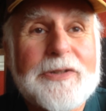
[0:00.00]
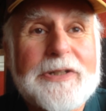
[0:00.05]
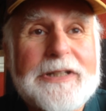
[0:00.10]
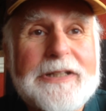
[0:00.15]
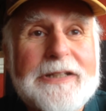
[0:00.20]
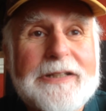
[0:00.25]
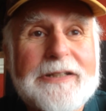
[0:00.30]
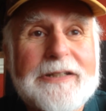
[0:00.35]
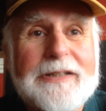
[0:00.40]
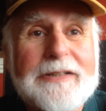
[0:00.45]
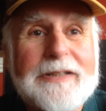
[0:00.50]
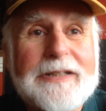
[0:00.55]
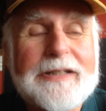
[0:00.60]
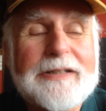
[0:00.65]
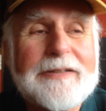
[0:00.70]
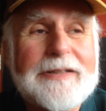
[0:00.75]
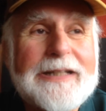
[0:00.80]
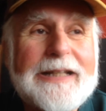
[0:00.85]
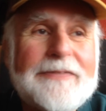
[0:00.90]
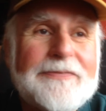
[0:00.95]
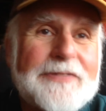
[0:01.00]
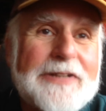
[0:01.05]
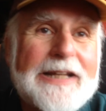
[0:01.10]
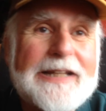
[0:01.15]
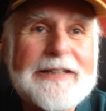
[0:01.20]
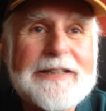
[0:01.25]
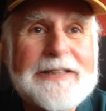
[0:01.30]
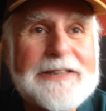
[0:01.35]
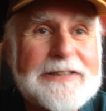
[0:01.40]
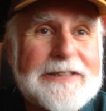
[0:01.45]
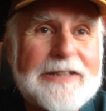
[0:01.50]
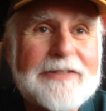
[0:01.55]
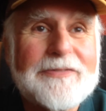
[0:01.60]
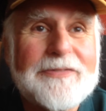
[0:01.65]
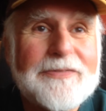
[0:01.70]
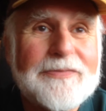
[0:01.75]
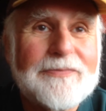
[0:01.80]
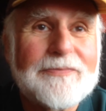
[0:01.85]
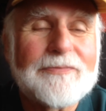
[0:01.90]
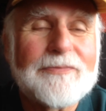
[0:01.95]
The left-handed instead
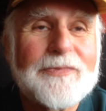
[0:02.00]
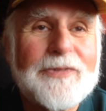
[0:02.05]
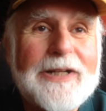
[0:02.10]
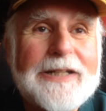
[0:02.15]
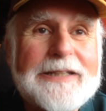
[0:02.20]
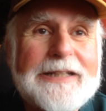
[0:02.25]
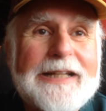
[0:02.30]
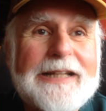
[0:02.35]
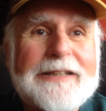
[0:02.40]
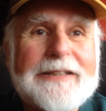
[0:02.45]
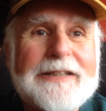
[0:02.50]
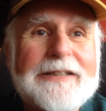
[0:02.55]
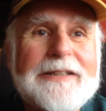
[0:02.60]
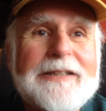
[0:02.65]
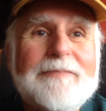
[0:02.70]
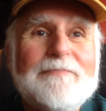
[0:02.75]
of right-handed.